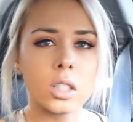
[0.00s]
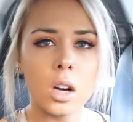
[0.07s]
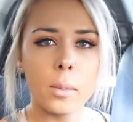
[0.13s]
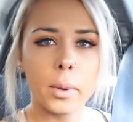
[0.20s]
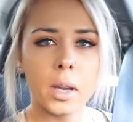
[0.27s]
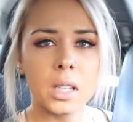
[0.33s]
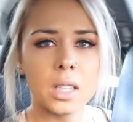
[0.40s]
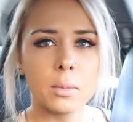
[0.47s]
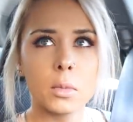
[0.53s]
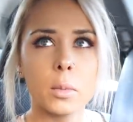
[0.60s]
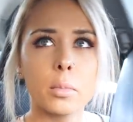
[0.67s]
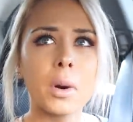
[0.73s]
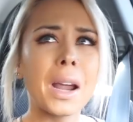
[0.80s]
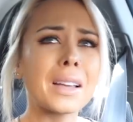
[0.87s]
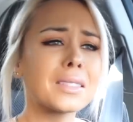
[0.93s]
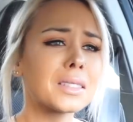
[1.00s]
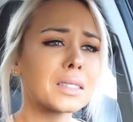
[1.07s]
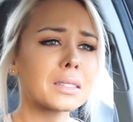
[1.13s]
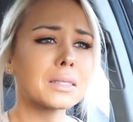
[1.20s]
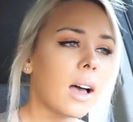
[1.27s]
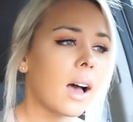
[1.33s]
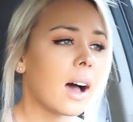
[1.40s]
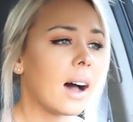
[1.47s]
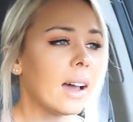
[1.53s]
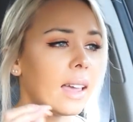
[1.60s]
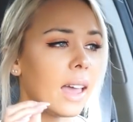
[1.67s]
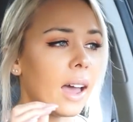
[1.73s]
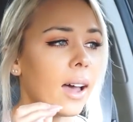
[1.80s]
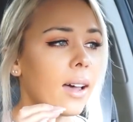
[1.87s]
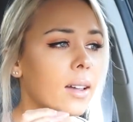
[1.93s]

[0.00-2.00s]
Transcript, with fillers: it's not because I'm depressed. I